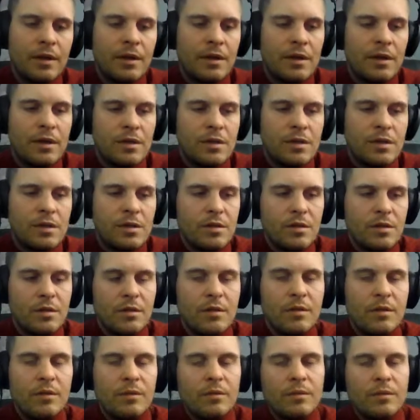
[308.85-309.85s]
So
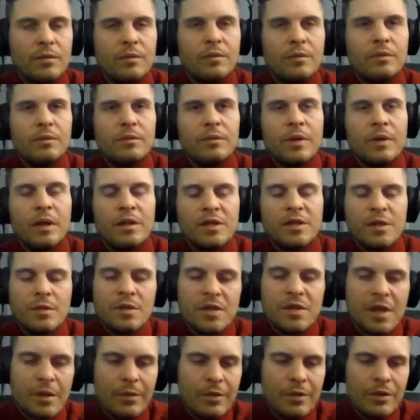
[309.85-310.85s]
as I was saying
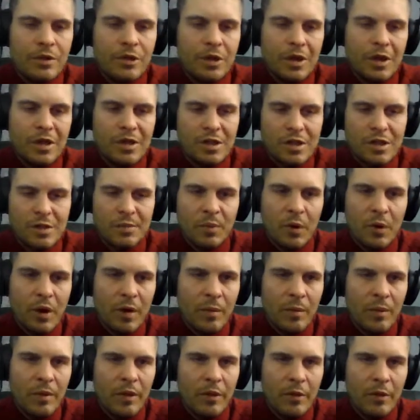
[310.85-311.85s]
with the trusses, probably
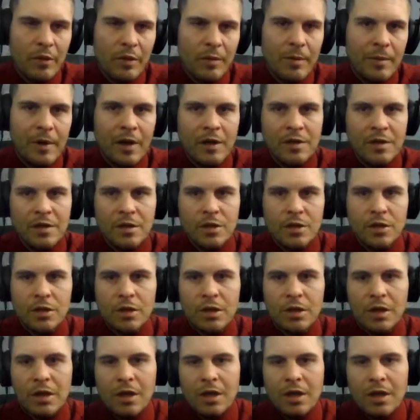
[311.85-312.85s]
about $30 a
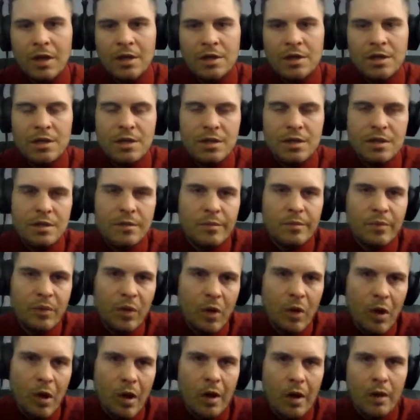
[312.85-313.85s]
truss,
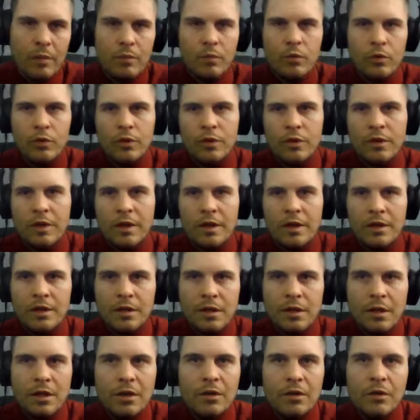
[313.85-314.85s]
plywood, like you got
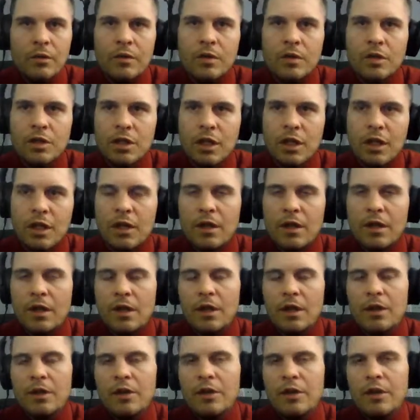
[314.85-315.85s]
to do the sheathing, and
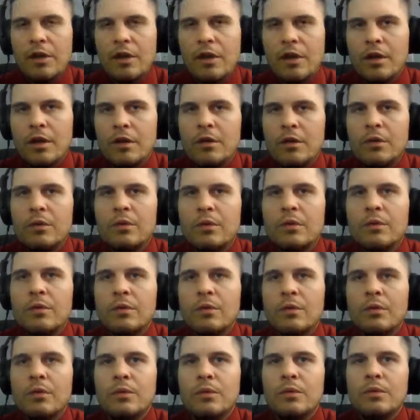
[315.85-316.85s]
then you got to
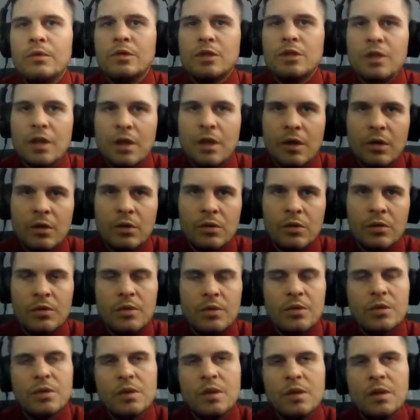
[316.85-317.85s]
do shingles,
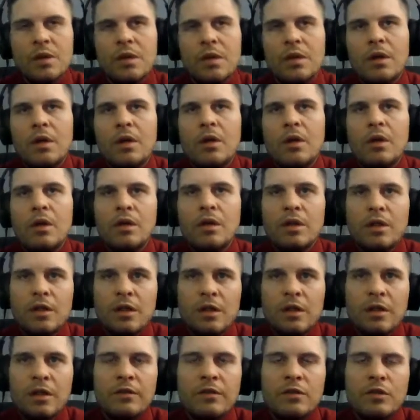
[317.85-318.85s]

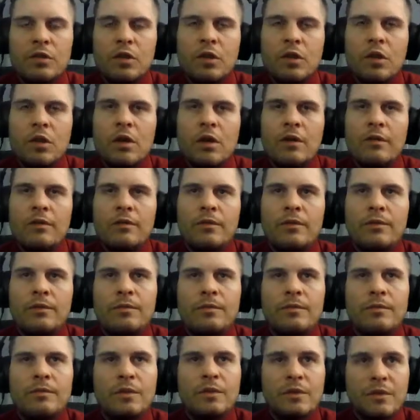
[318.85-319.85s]
eaves trough,
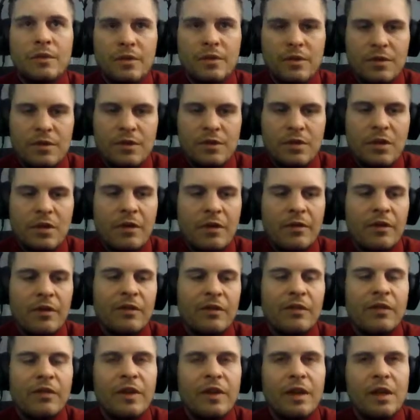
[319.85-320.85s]
soffit and
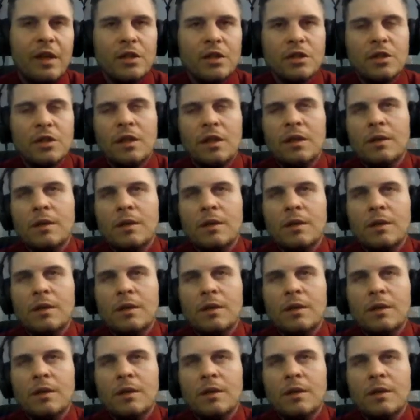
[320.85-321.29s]
fascia.